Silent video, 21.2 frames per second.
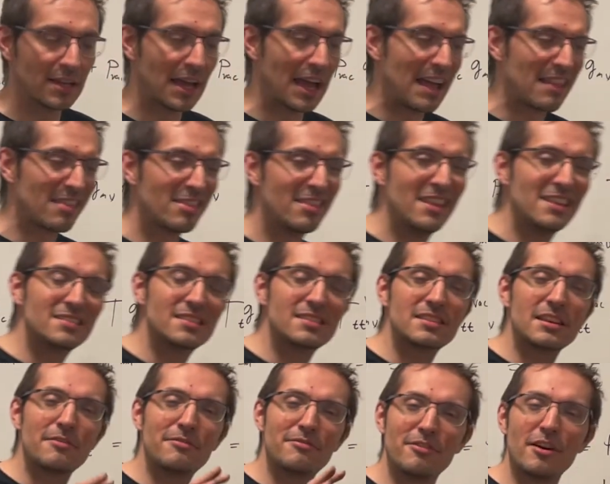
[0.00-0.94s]
And this is a
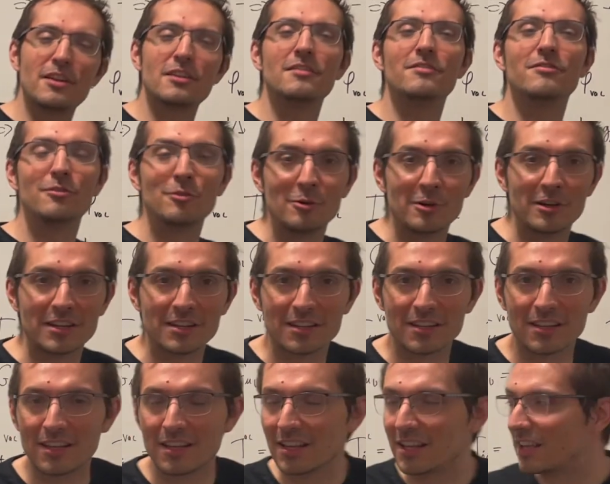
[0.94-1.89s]
funny fluid,
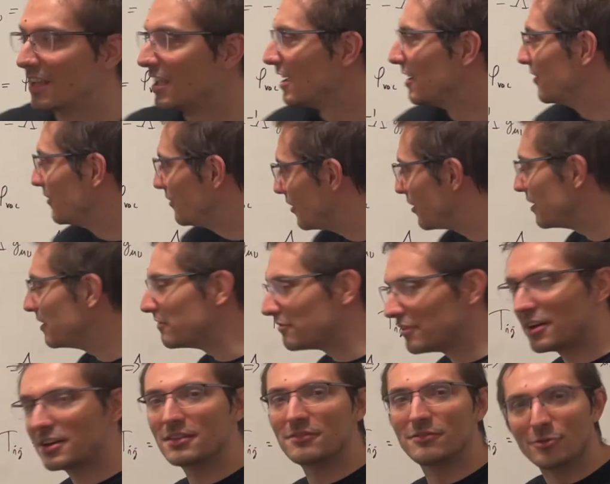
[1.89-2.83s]
very
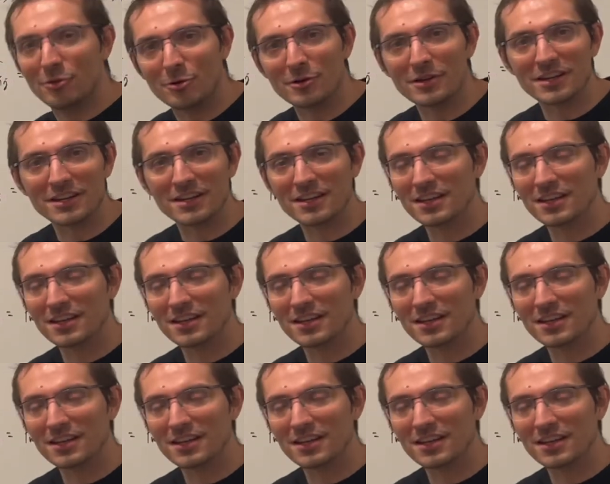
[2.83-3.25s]
funny fluid.